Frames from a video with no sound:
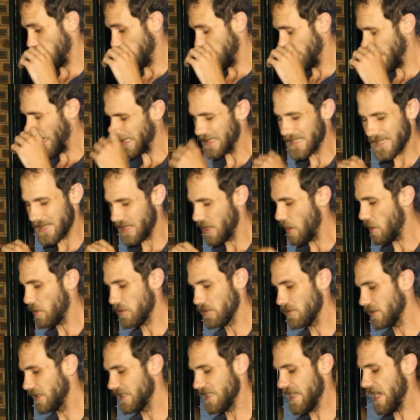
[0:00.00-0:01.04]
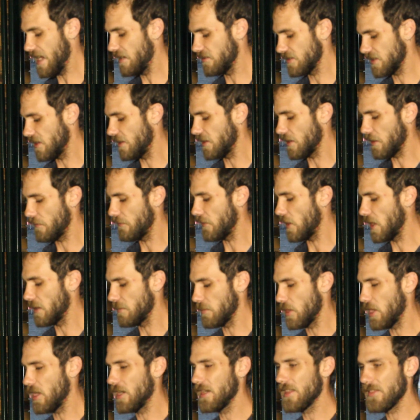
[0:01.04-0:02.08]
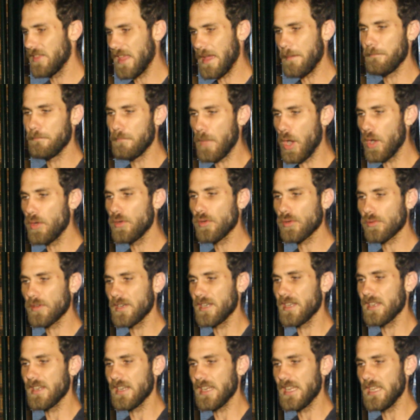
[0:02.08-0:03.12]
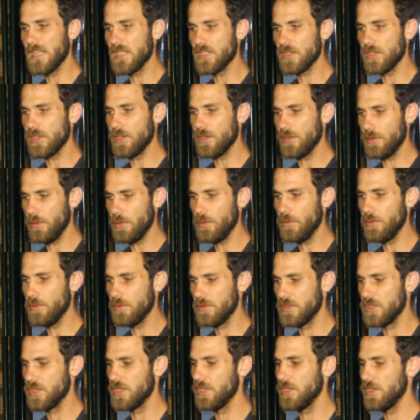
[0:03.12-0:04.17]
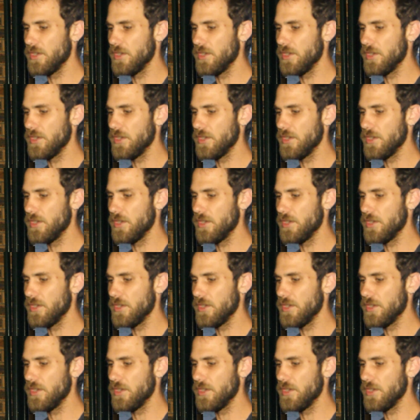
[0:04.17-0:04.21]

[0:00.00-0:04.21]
That's the only downside I find behind it. That motor in it is huge.